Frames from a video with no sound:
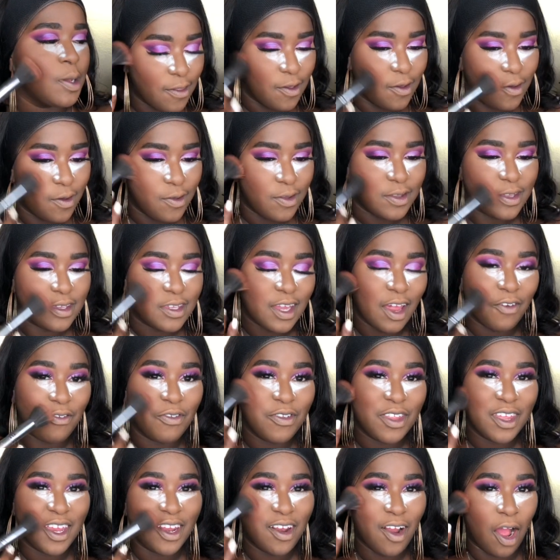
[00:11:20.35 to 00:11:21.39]
So it's
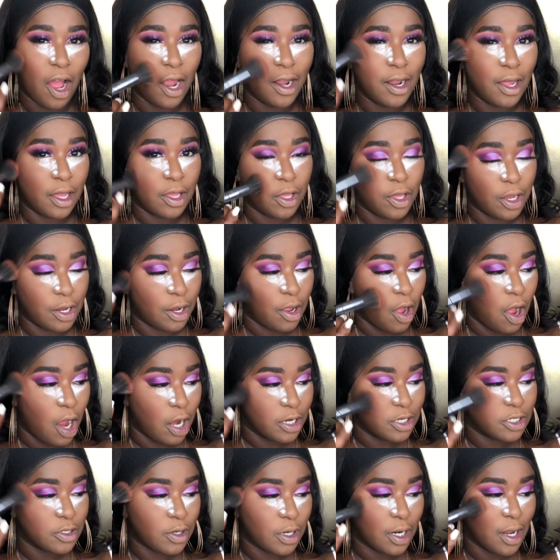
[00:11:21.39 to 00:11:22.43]
definitely not a good
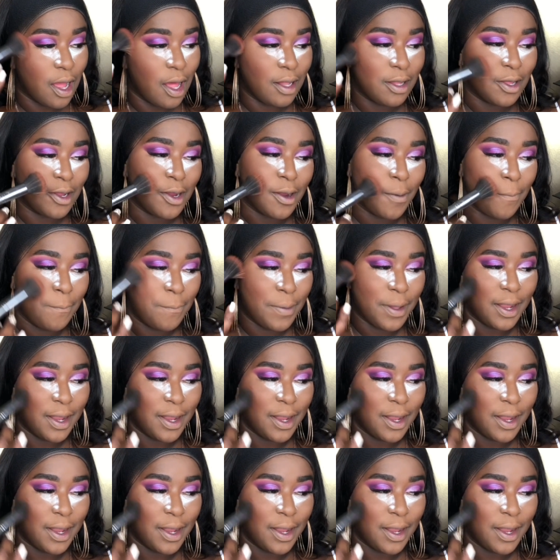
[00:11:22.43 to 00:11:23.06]
contour color,